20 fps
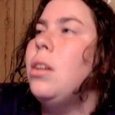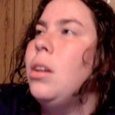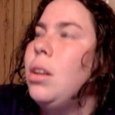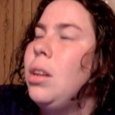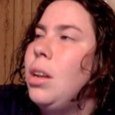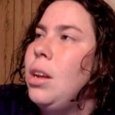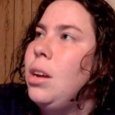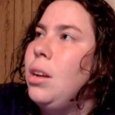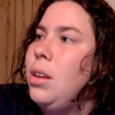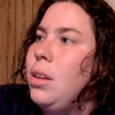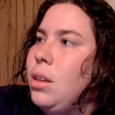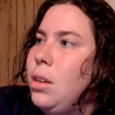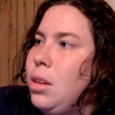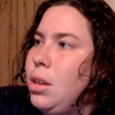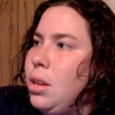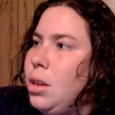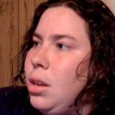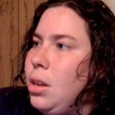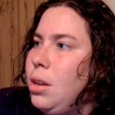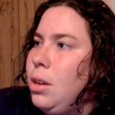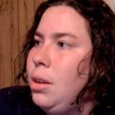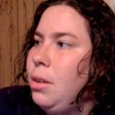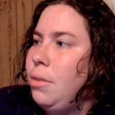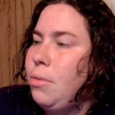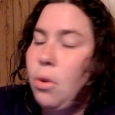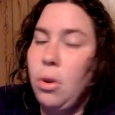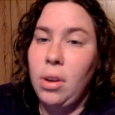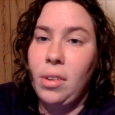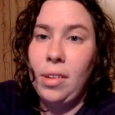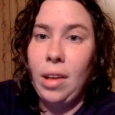Like,
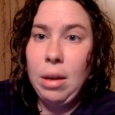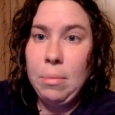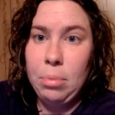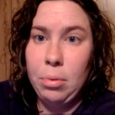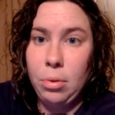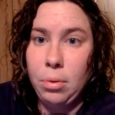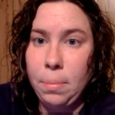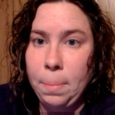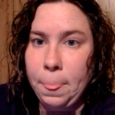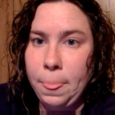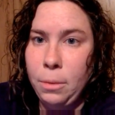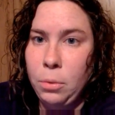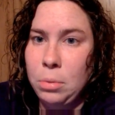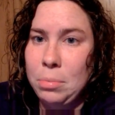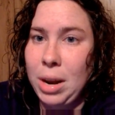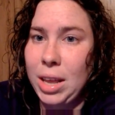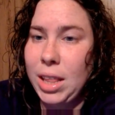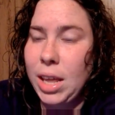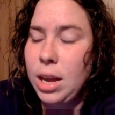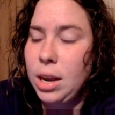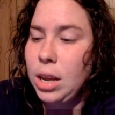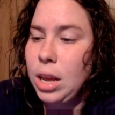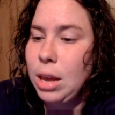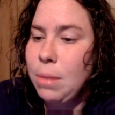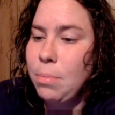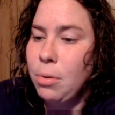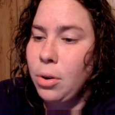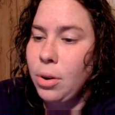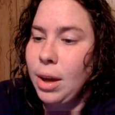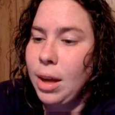for example, when my lead
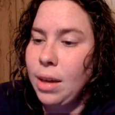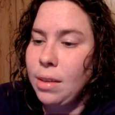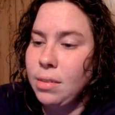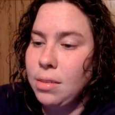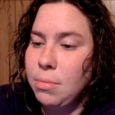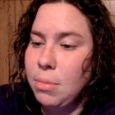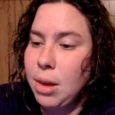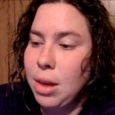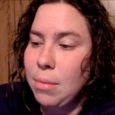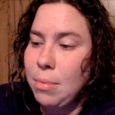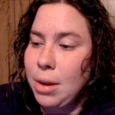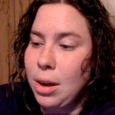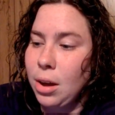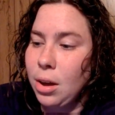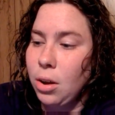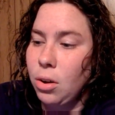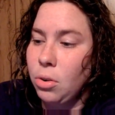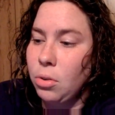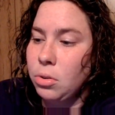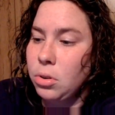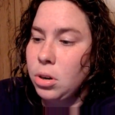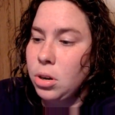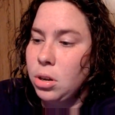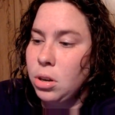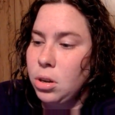keeper asked me about,